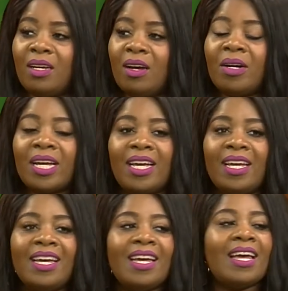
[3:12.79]
Okay,
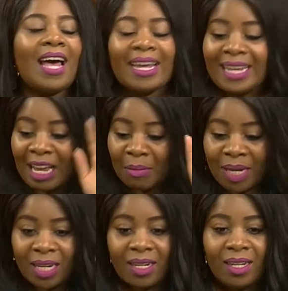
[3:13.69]
I came
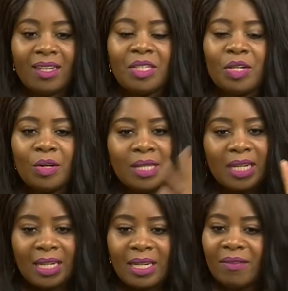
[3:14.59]
here, you know,
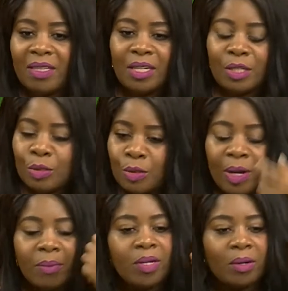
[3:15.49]
thinking everything is cool.
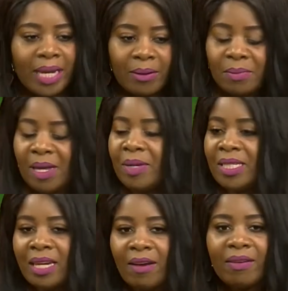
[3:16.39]
I'll be okay with my
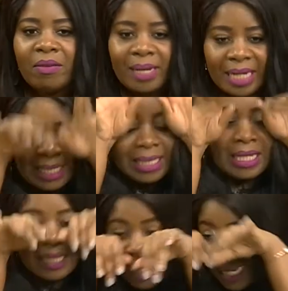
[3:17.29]
mascara. Everybody I see
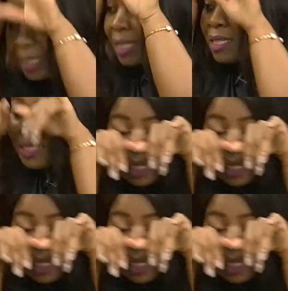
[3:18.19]
is like this.